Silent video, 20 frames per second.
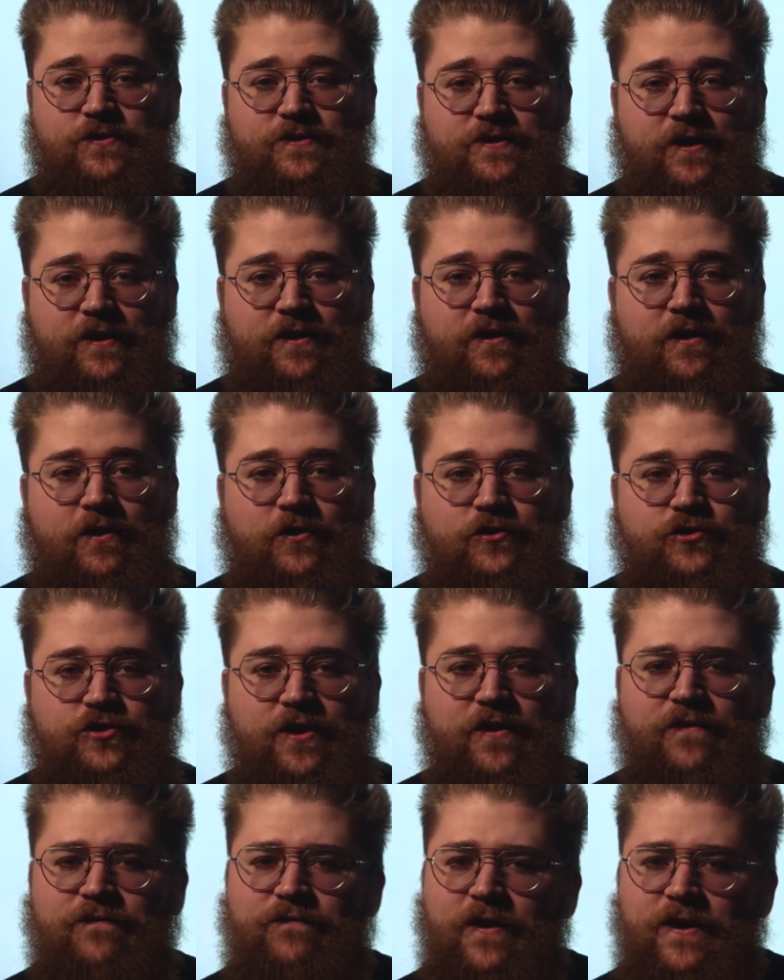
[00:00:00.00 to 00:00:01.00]
psychology
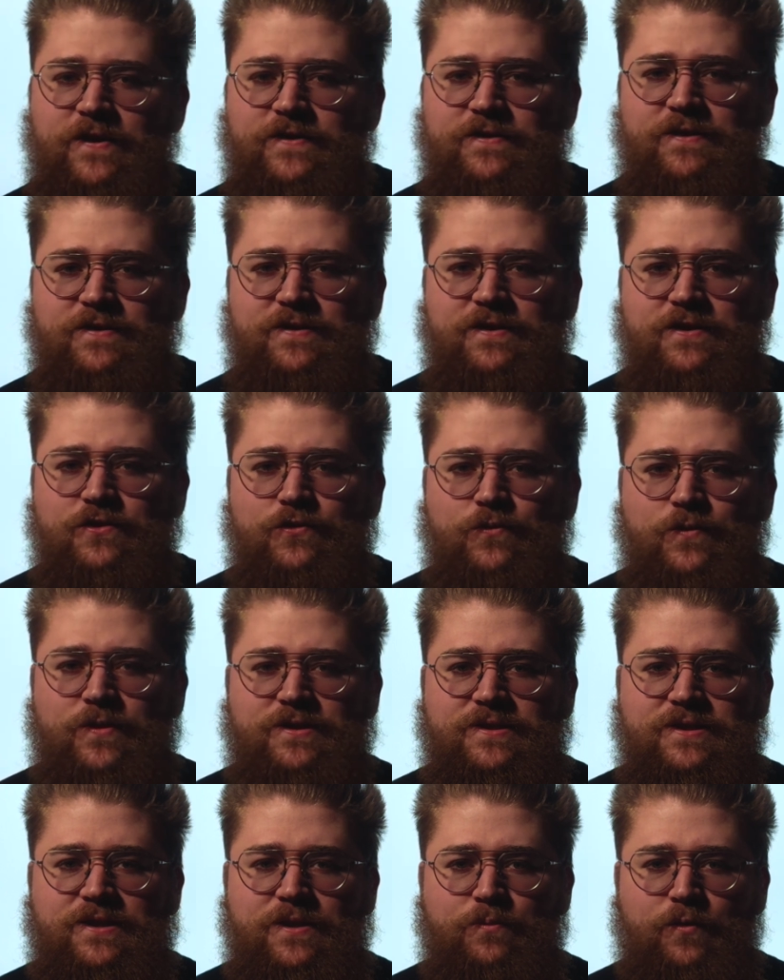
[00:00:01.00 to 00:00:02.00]
invites us into a
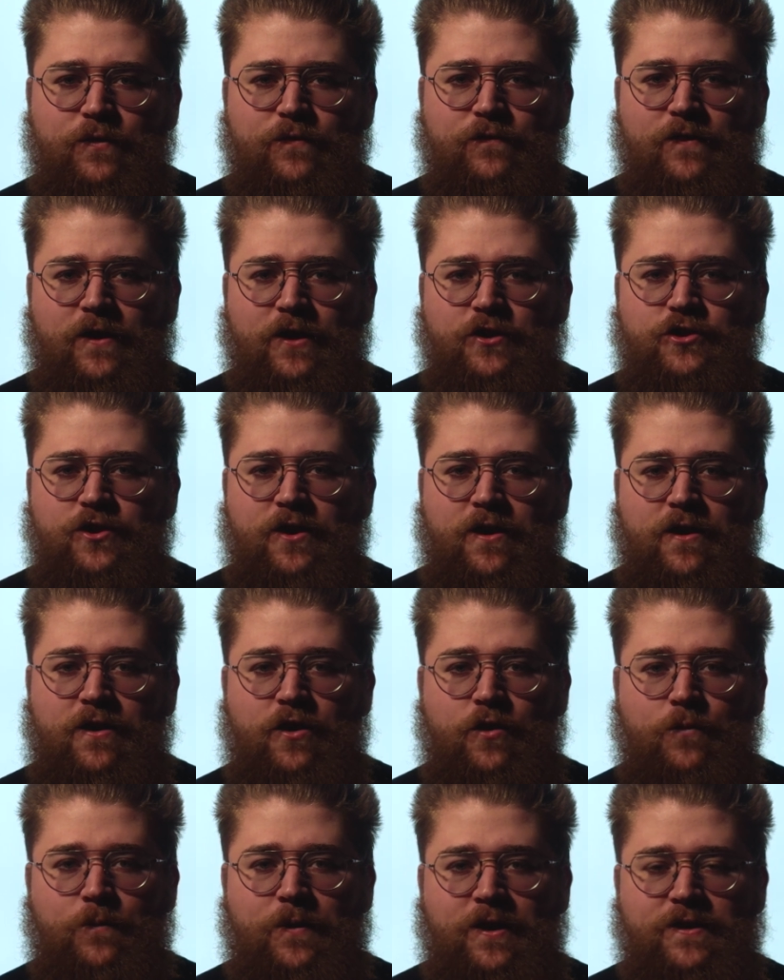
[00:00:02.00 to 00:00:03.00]
deep reflection on
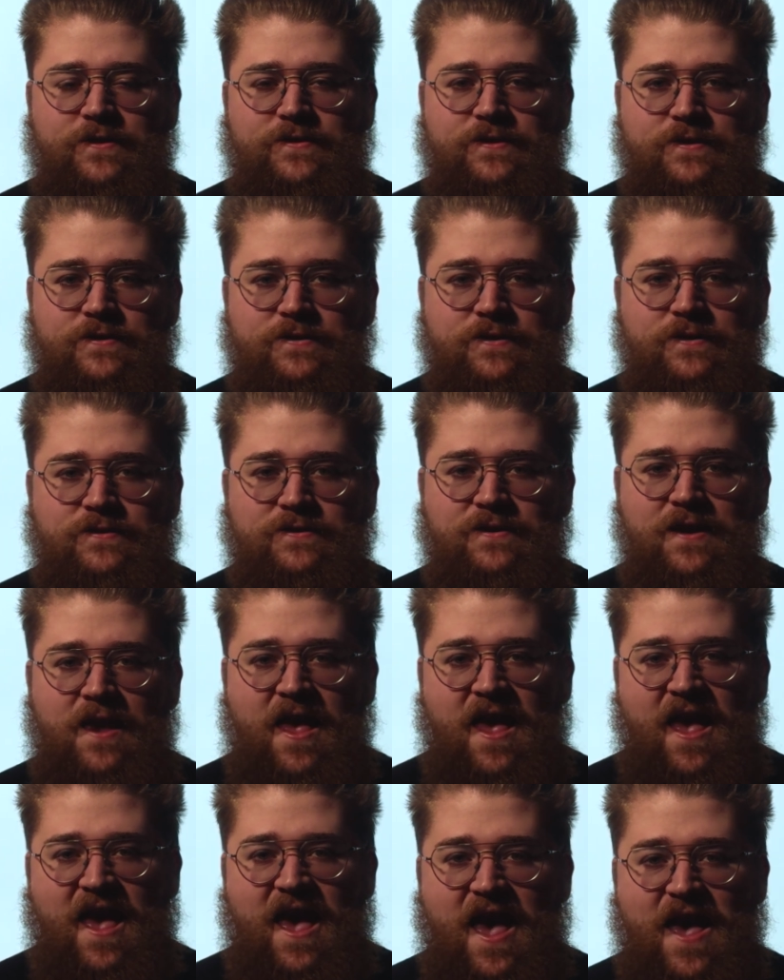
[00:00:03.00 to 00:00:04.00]
human existence,
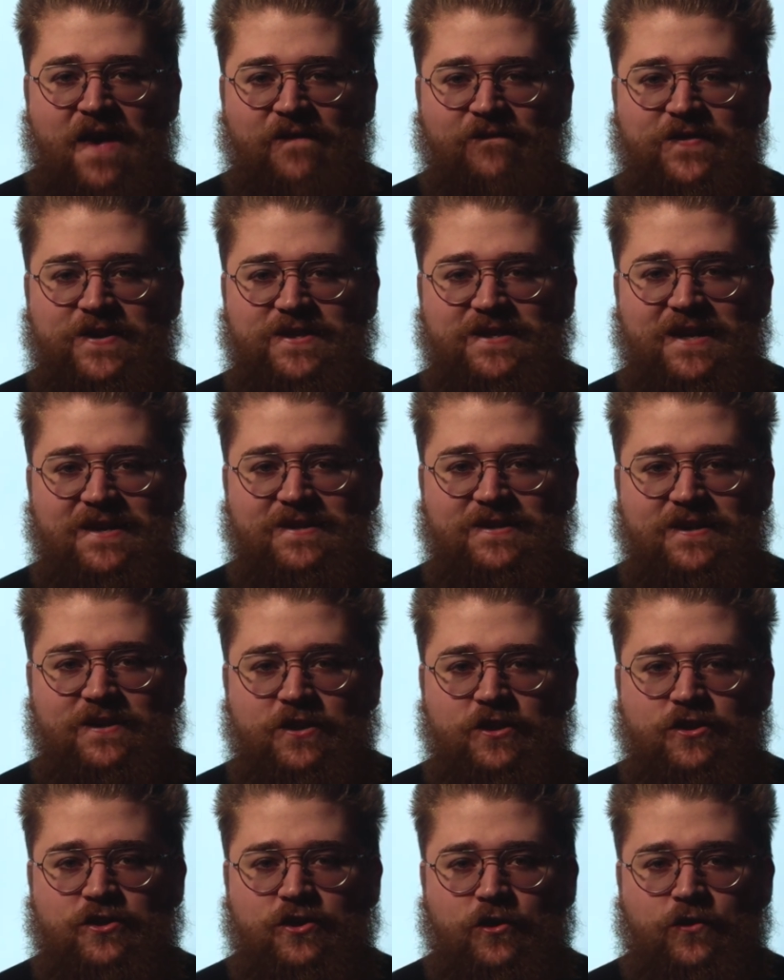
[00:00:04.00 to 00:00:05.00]
emphasizing
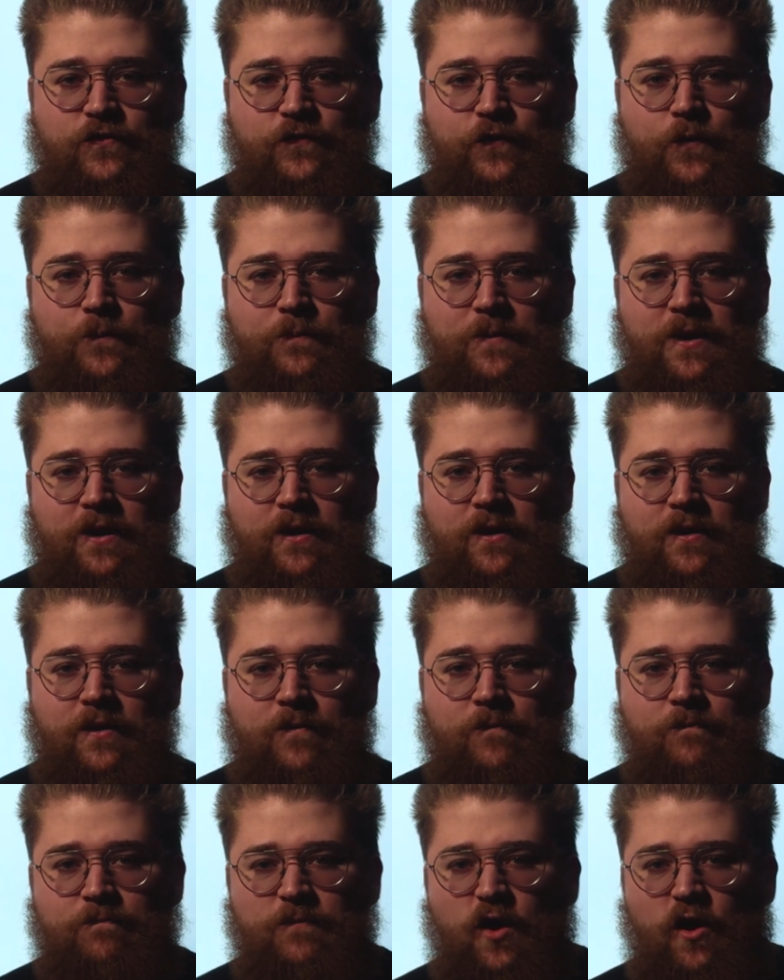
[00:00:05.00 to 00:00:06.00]
the search for meaning,
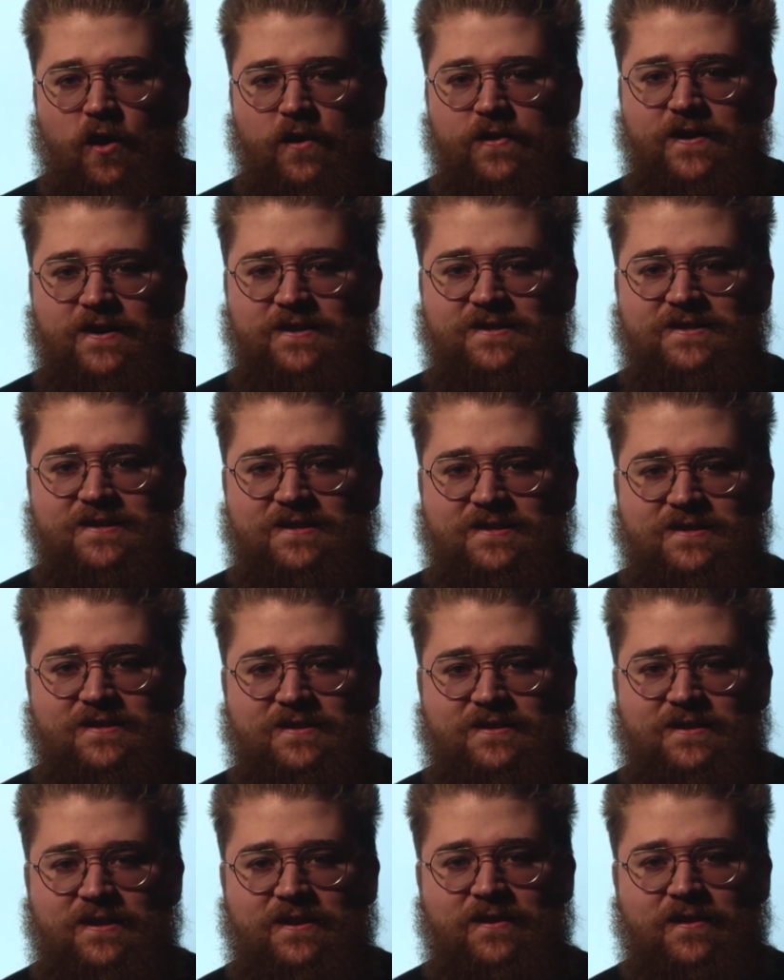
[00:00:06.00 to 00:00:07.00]

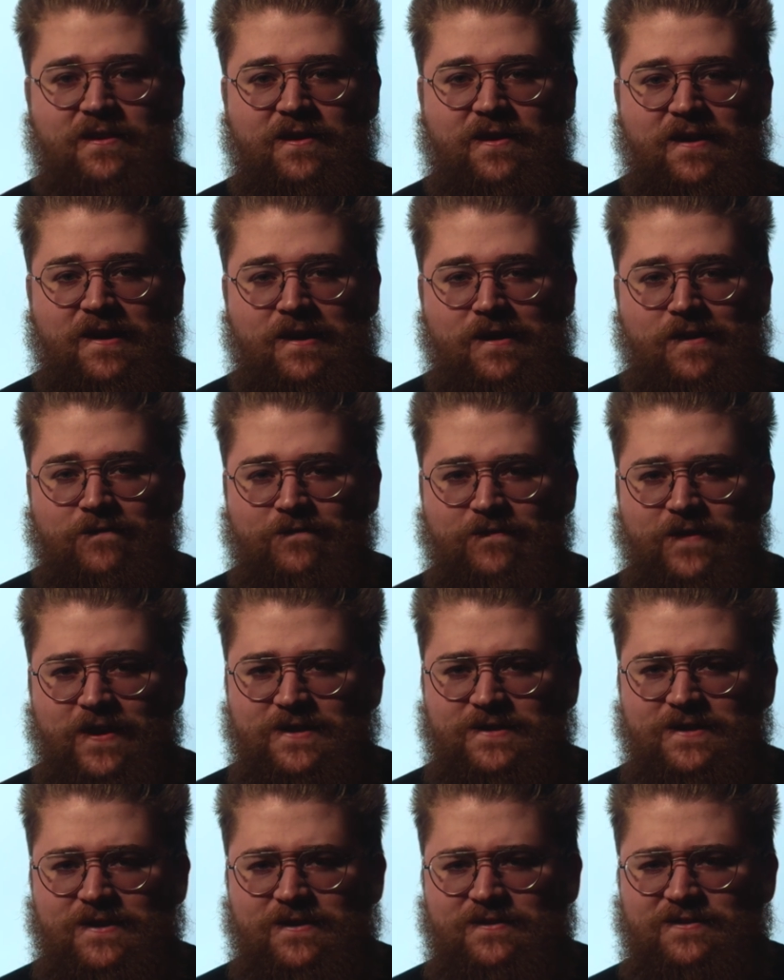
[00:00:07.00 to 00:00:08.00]
authenticity, and
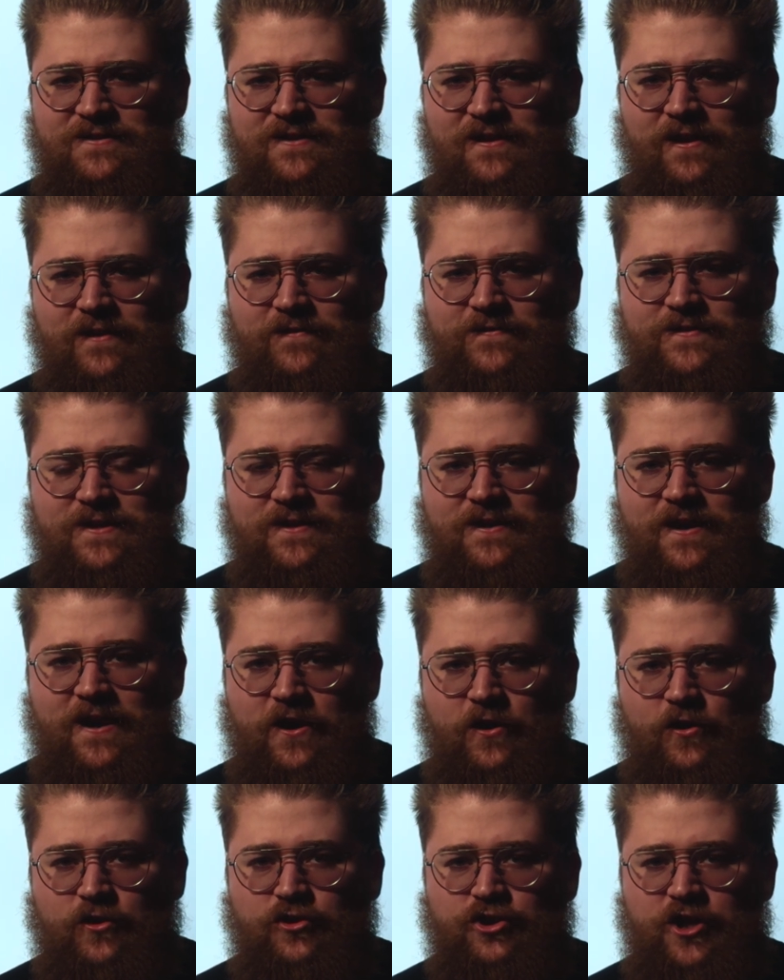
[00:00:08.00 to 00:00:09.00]
facing life's
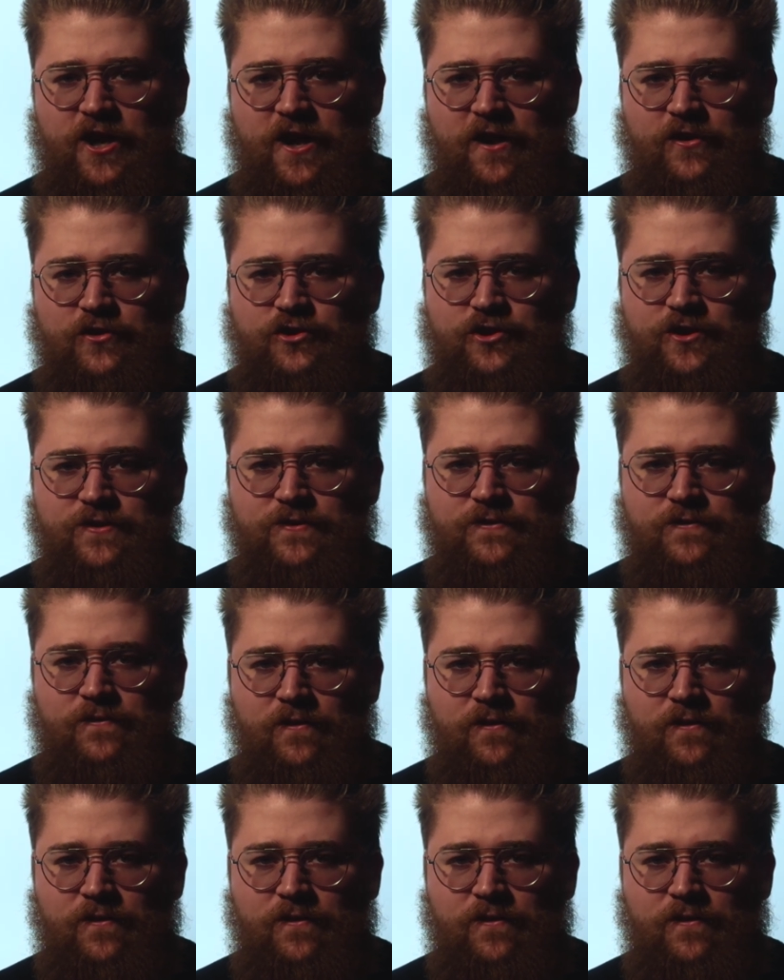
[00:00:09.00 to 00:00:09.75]
inherent challenges.